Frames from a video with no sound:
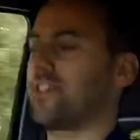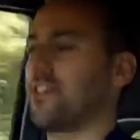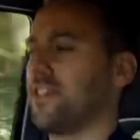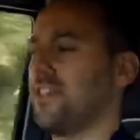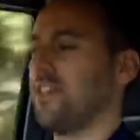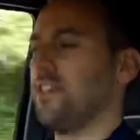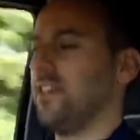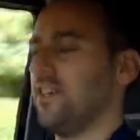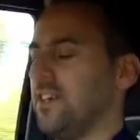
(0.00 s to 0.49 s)

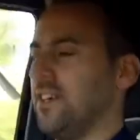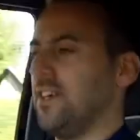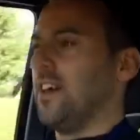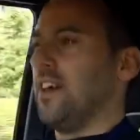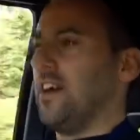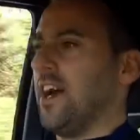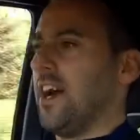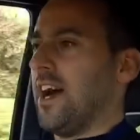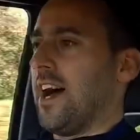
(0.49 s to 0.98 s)

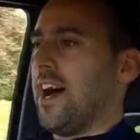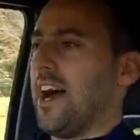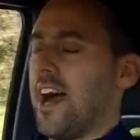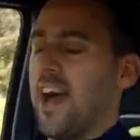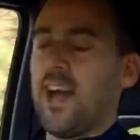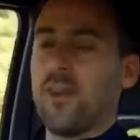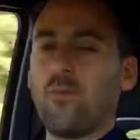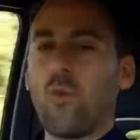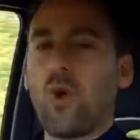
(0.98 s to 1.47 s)

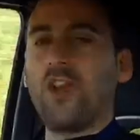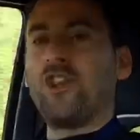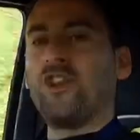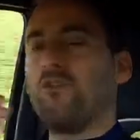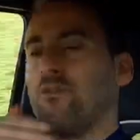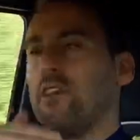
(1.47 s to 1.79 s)
And when you